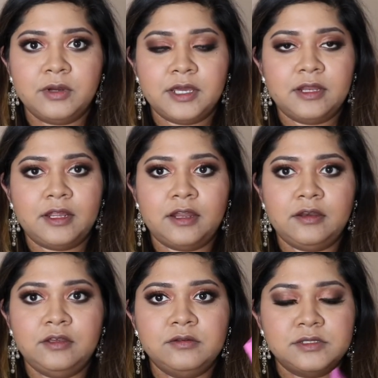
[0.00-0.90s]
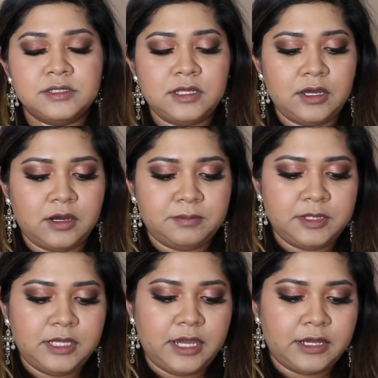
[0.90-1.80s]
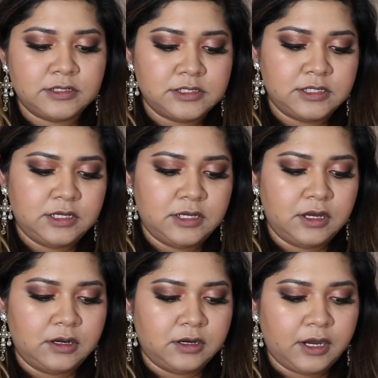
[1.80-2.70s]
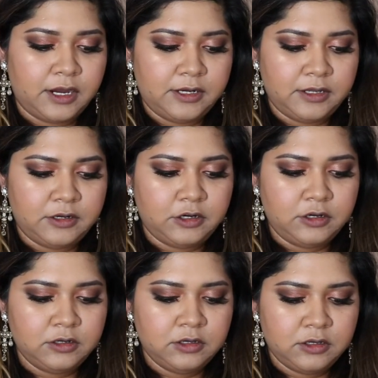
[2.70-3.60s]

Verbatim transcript: in and use the Up the Ante highlighter.